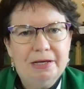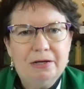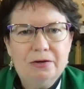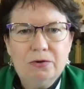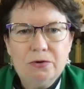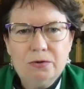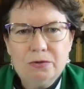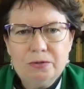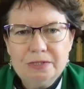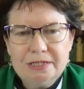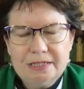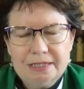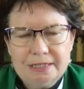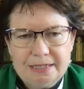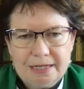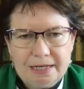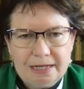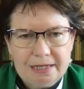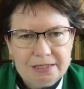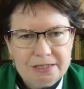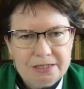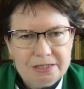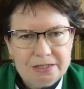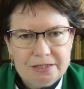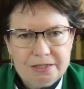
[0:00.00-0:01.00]
called at
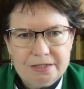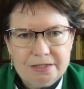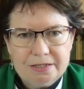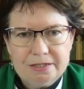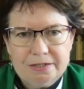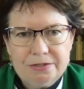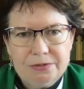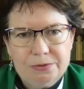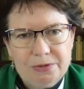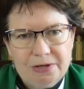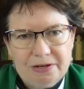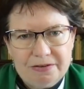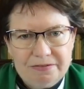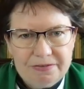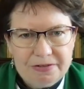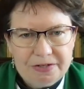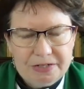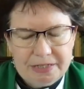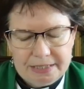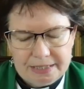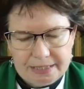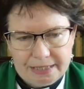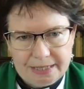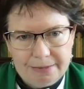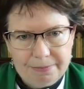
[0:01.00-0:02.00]
last to a very
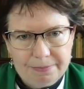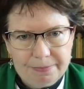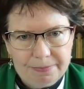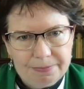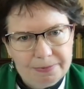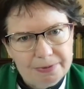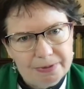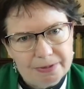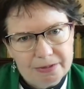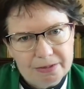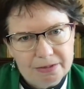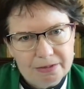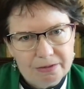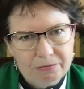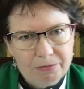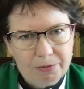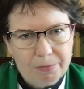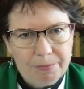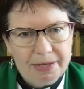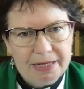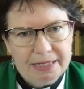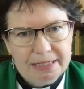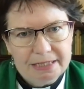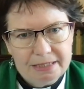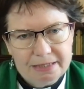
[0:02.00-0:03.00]
deep
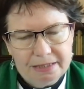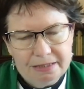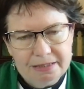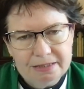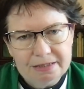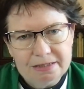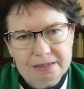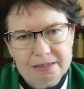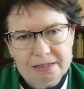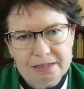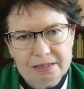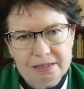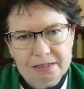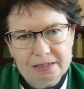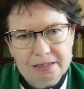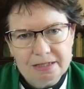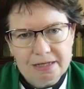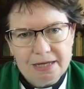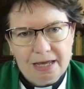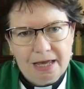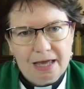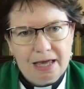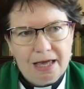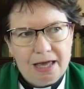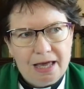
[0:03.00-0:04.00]
repentance.
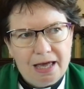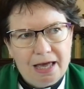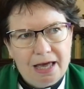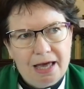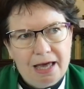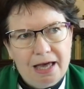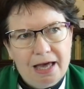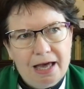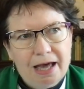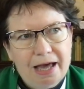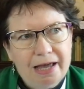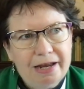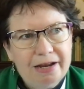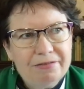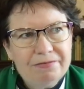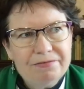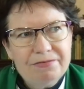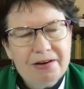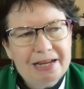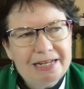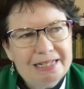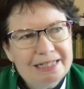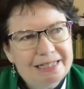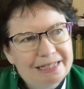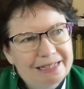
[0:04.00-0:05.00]
And I'm
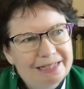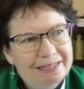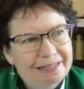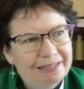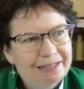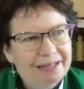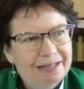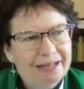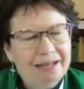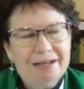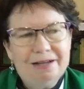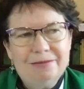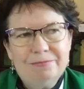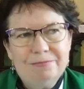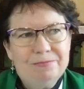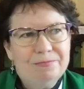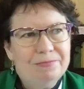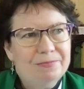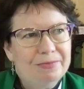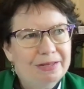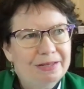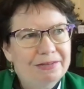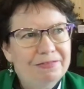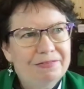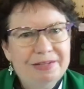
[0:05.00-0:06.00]
finding,
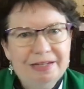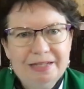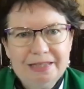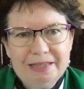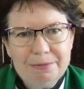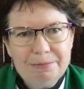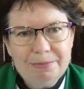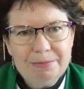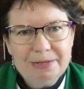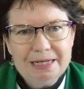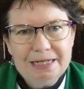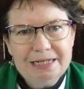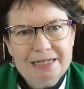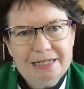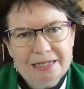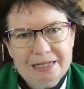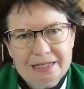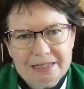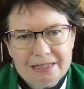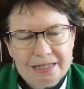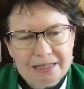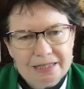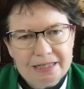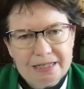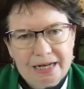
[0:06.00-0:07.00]
even in the media,
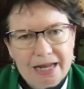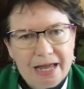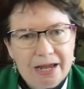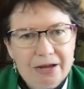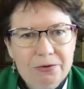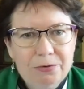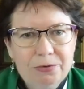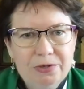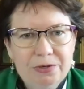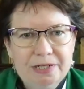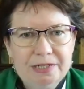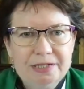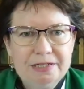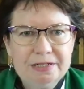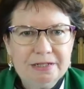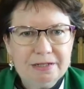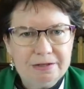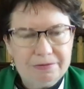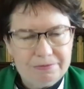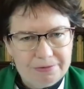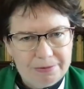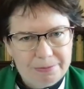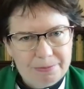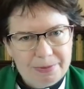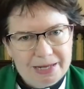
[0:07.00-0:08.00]
that the language
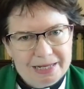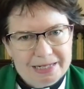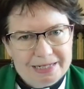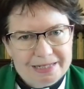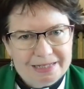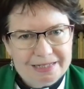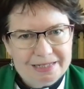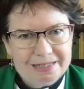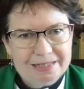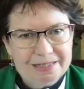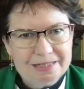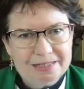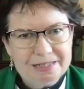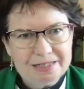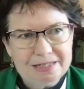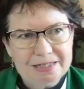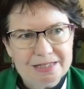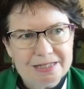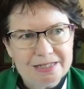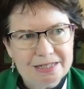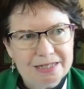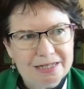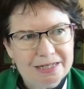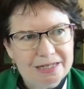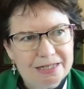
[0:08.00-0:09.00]
of
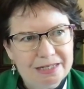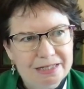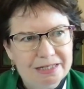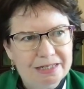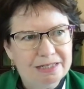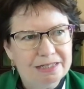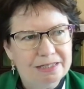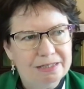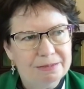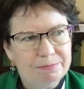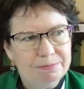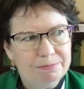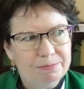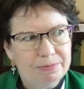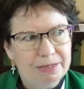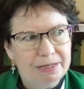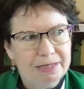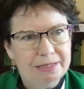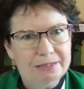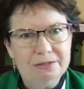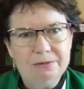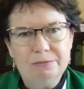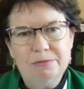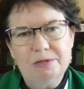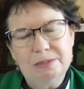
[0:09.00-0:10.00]
repentance is
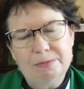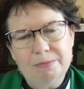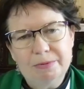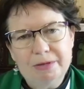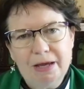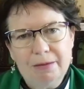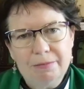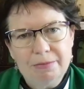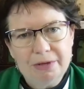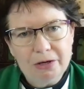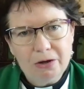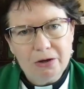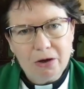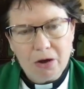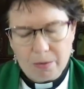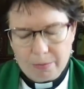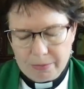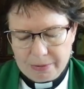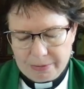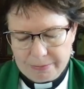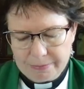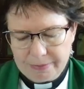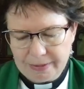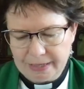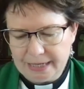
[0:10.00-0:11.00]
almost becoming
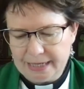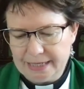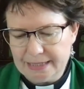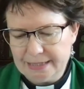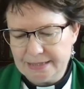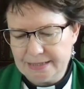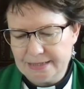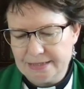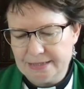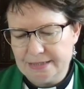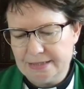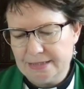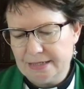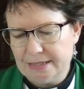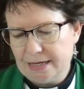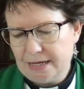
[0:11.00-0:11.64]
commonplace.